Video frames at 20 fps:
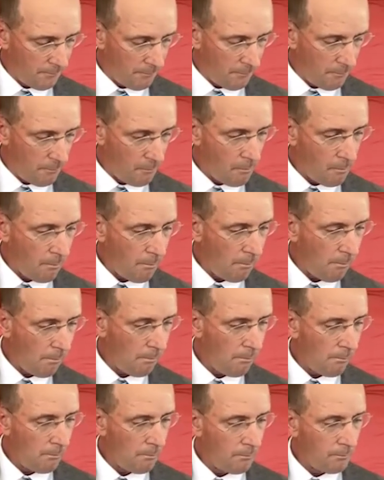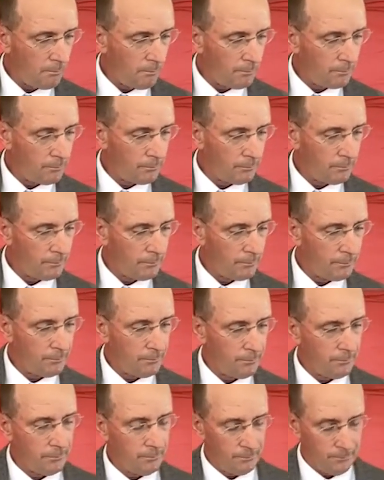
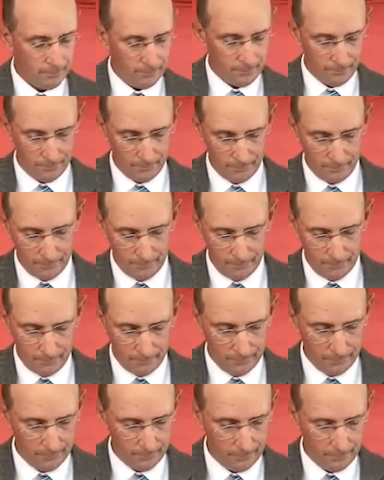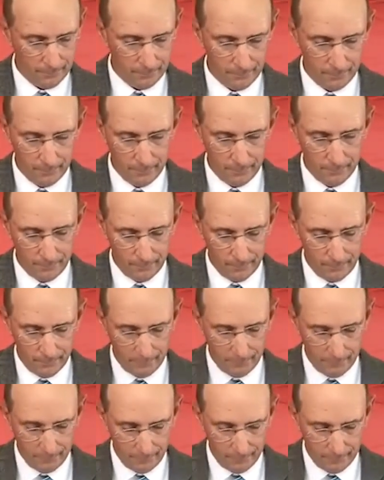
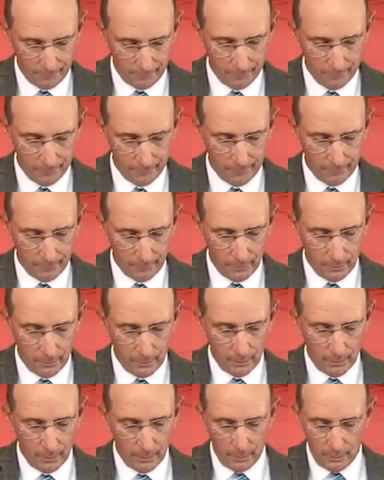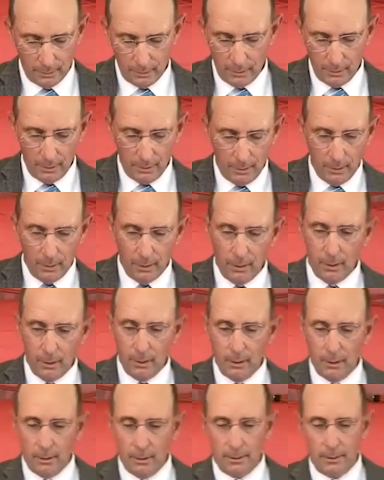
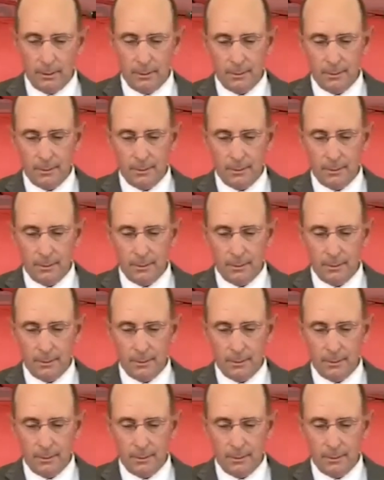Nothing is said.